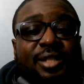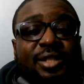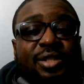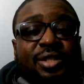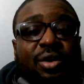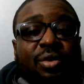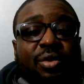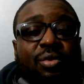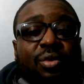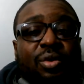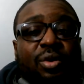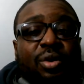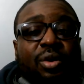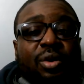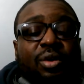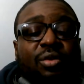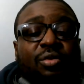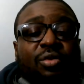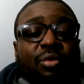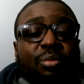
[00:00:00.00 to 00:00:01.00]
So
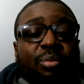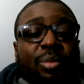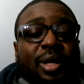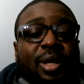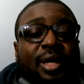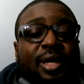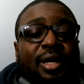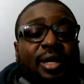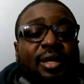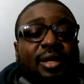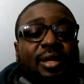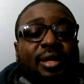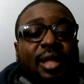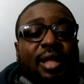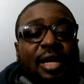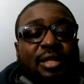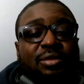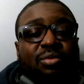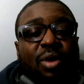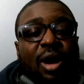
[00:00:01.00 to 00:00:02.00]
for me,
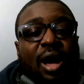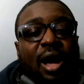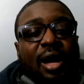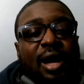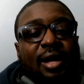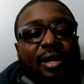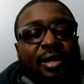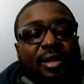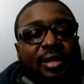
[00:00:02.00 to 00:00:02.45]
that's why